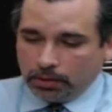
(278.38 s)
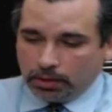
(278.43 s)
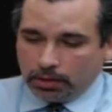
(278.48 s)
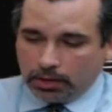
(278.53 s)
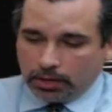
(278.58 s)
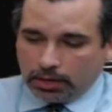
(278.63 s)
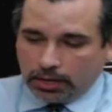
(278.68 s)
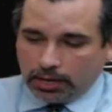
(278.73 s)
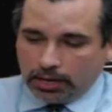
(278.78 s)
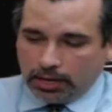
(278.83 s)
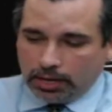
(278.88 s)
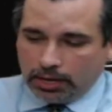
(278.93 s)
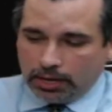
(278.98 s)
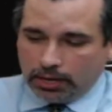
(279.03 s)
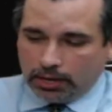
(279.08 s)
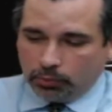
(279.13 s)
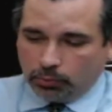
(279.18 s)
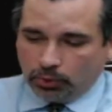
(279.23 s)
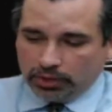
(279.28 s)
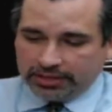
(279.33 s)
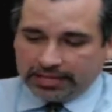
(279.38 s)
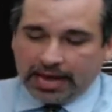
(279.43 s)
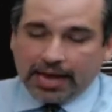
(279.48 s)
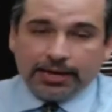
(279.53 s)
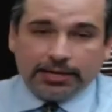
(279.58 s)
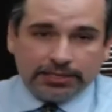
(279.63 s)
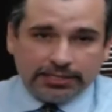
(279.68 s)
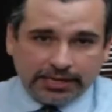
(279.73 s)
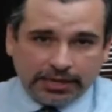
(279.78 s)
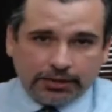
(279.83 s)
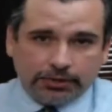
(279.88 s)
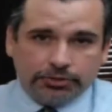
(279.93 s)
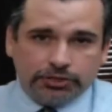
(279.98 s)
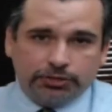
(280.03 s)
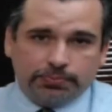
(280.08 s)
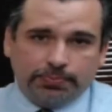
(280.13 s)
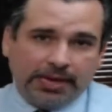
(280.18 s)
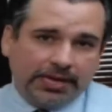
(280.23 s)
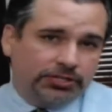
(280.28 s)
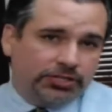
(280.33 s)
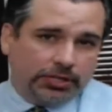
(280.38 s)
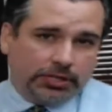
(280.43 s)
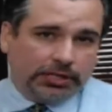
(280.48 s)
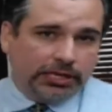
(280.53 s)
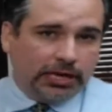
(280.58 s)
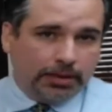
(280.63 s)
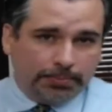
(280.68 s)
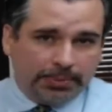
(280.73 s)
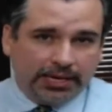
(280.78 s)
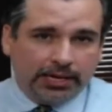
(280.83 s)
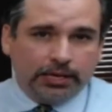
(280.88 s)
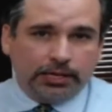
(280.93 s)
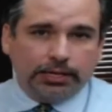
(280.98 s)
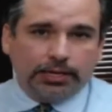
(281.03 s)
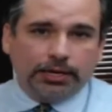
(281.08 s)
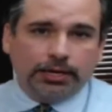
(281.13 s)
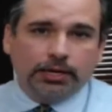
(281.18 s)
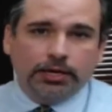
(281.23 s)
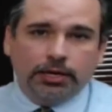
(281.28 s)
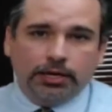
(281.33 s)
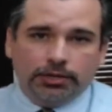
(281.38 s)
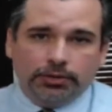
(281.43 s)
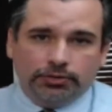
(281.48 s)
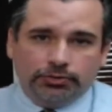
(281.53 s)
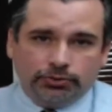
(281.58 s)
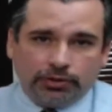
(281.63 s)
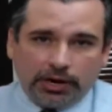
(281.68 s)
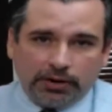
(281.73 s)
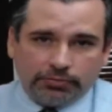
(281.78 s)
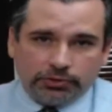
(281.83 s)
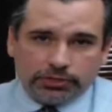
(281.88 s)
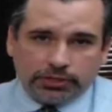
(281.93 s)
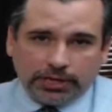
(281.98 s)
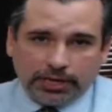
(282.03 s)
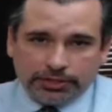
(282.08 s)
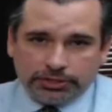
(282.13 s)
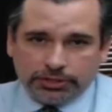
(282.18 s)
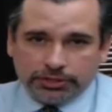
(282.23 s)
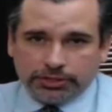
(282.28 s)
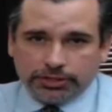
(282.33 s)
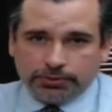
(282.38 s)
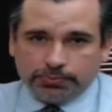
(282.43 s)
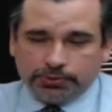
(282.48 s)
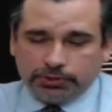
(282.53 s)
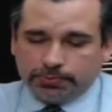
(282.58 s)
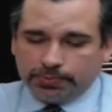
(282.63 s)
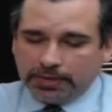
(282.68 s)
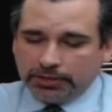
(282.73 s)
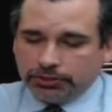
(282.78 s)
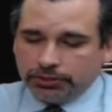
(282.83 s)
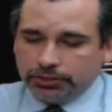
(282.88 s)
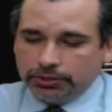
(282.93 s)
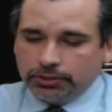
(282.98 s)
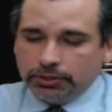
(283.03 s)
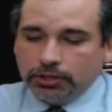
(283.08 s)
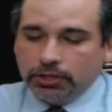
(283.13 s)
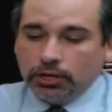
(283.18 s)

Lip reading: And what that entails is basically appealing the driver's license suspension